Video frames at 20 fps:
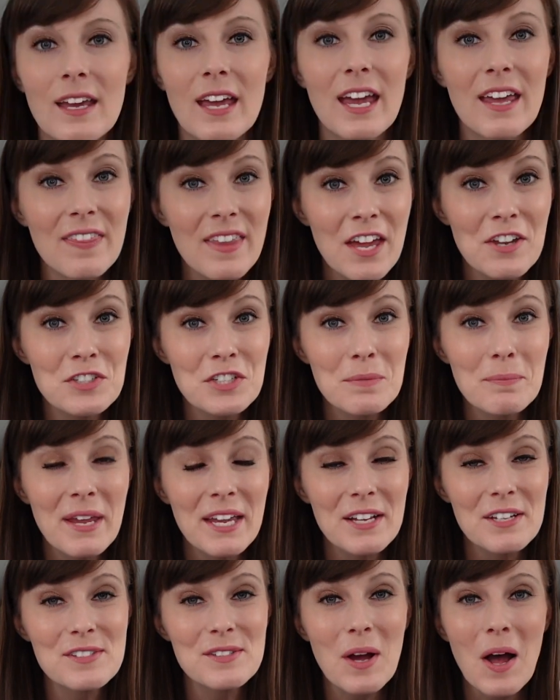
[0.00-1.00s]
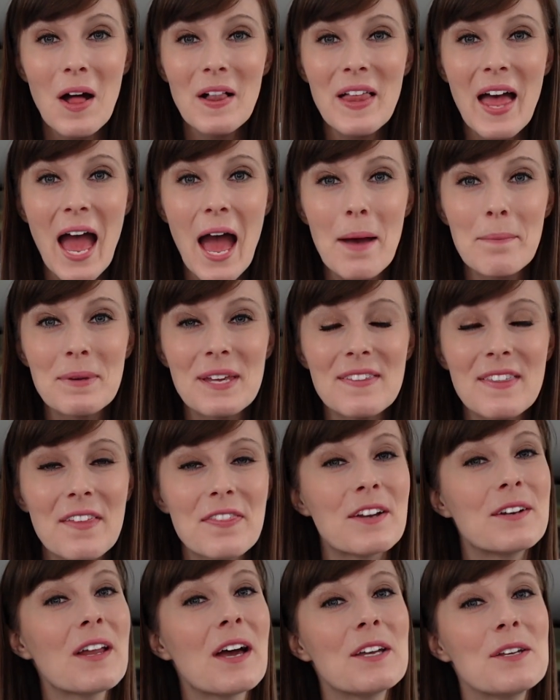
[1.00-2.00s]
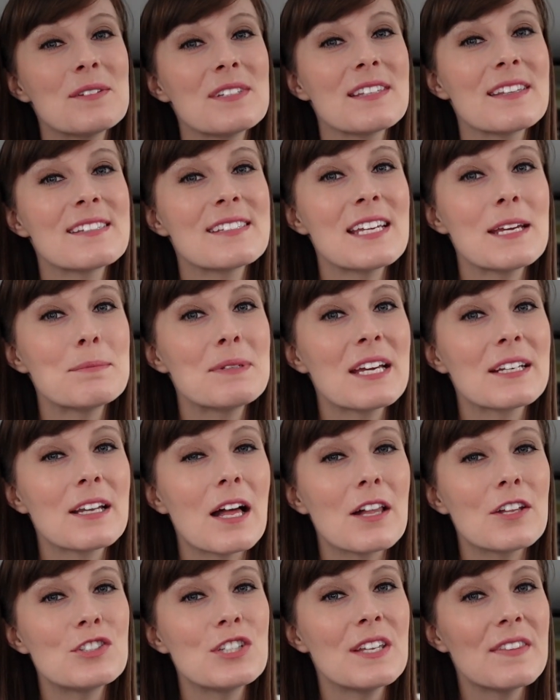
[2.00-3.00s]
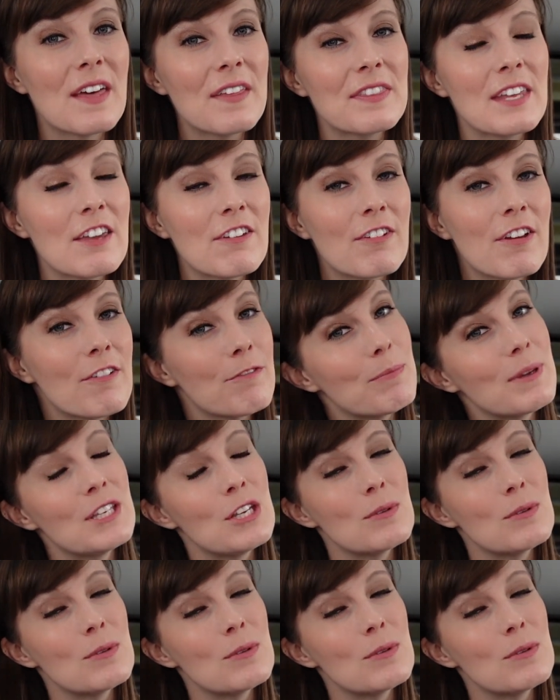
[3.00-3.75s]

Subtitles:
And that should make us all happy that they're not using the same technology that they have been